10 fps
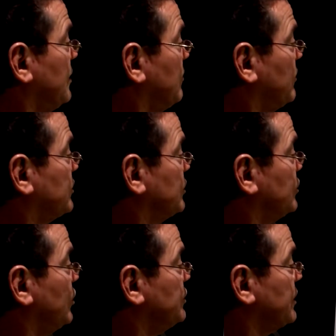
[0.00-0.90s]
which
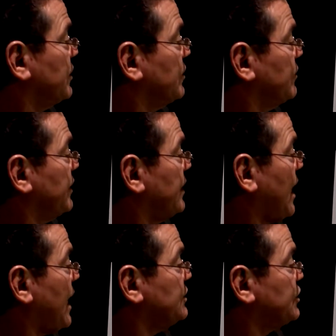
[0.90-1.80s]
is using the
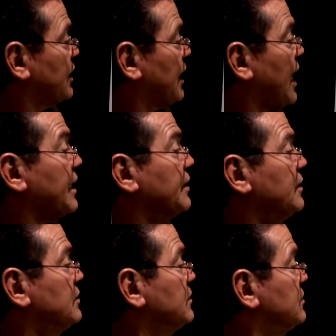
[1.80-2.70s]
ancient
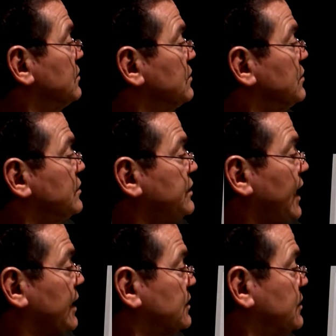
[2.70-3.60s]
Latin
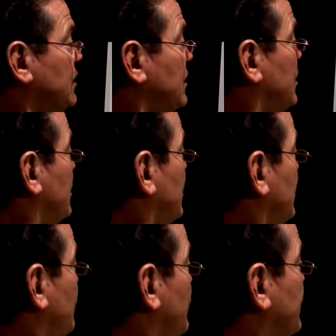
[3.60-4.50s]
text
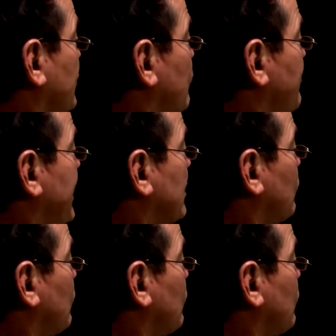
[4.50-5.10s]
with the grammatical